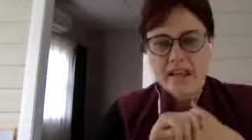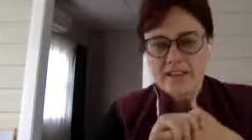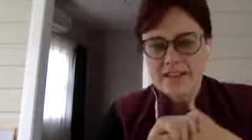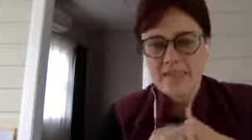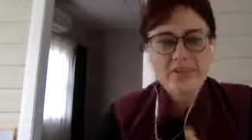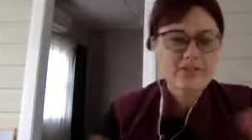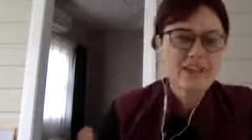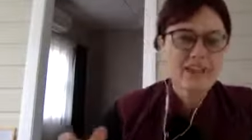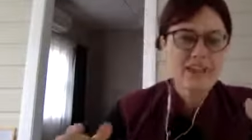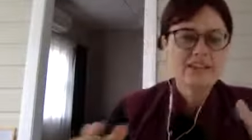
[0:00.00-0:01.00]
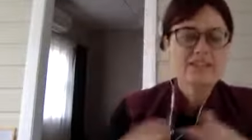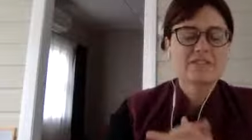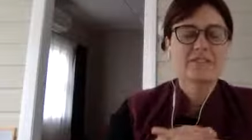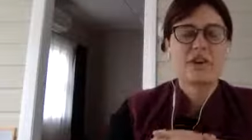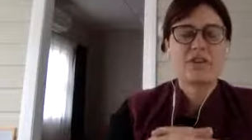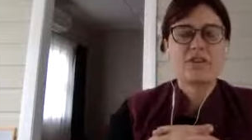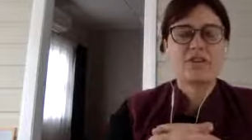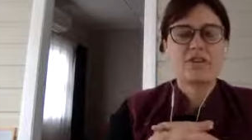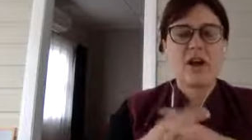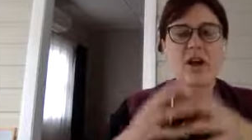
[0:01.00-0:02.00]
at the very end
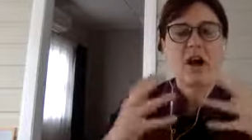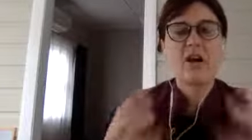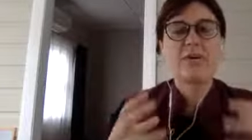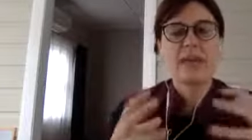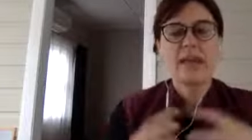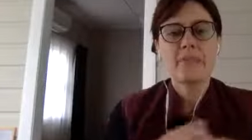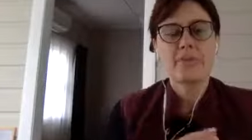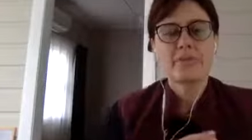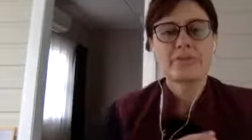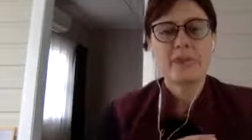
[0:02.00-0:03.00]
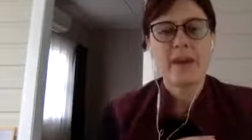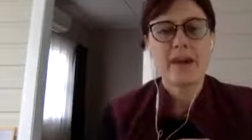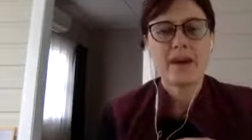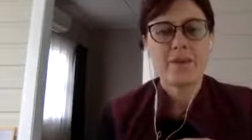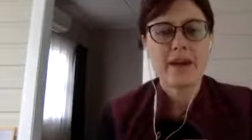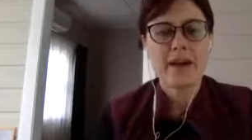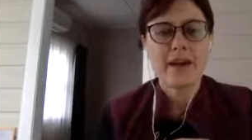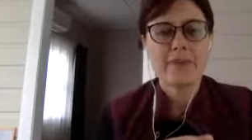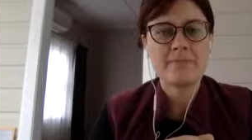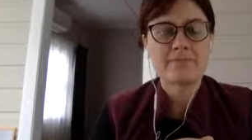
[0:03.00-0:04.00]
of a whole heap of our,
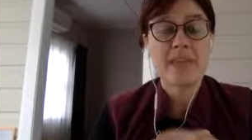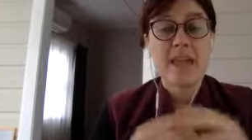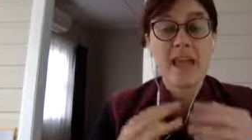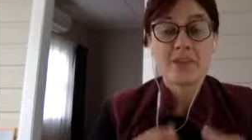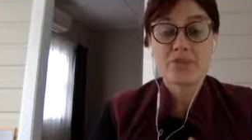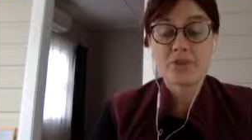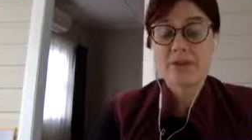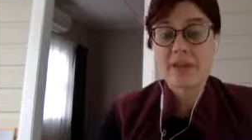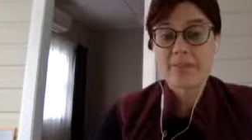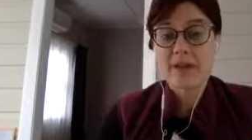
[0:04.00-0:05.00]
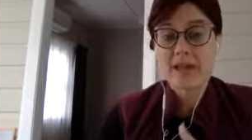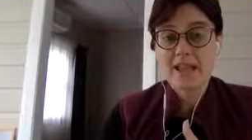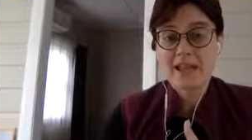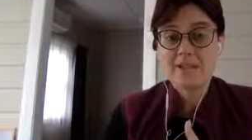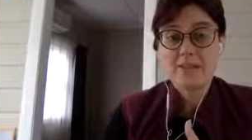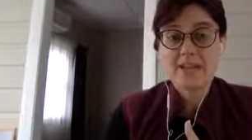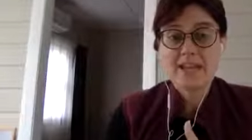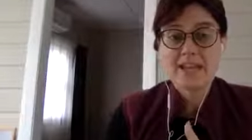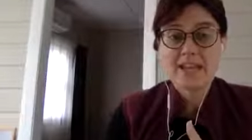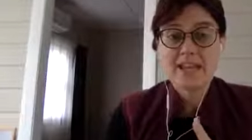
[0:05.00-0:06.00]
um, our JobKeeper
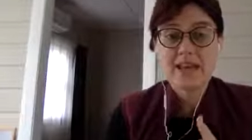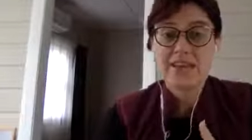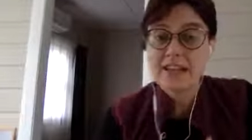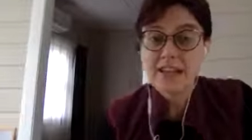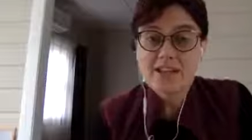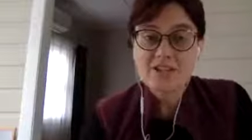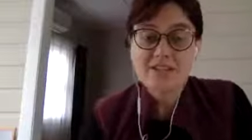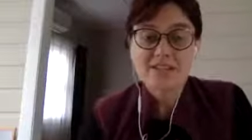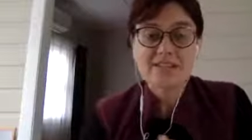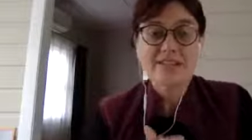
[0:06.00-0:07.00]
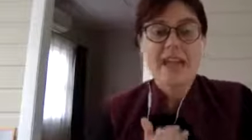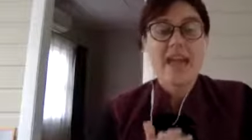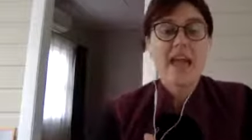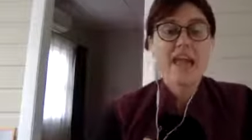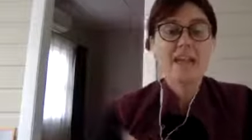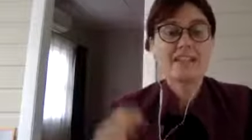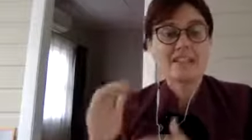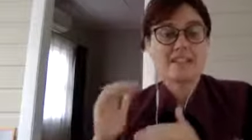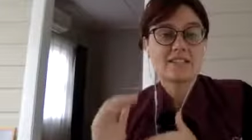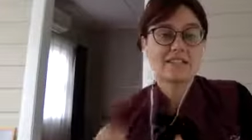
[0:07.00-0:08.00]
eligibility calculations. And
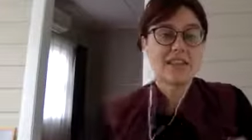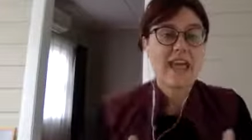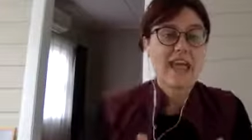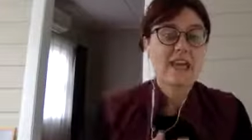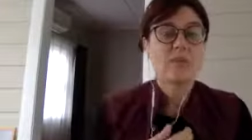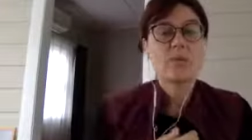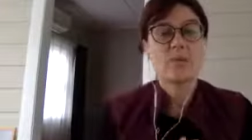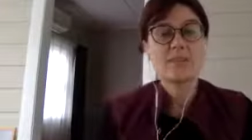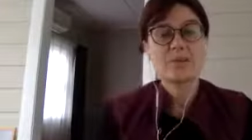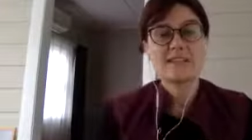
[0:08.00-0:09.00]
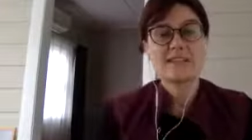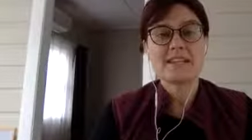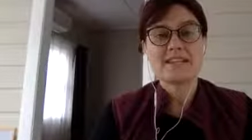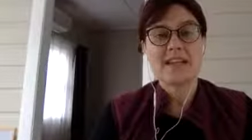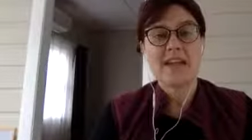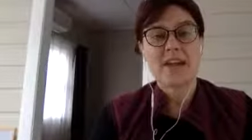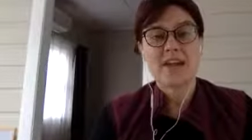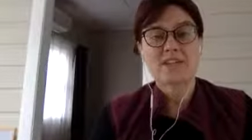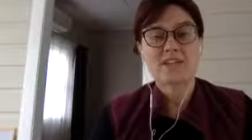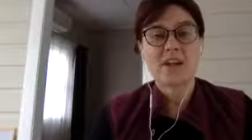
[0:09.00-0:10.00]
today we will be sending
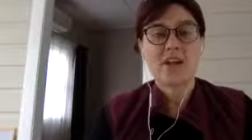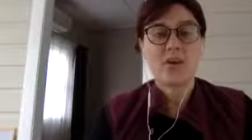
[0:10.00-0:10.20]
out